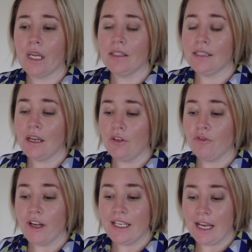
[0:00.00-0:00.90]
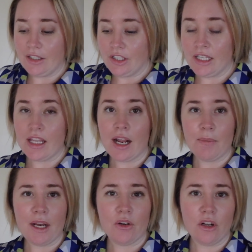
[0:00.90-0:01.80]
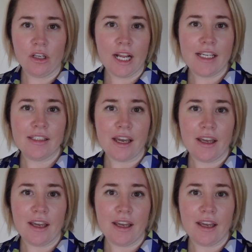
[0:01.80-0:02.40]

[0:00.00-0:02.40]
It's a friend actually that I made on holidays.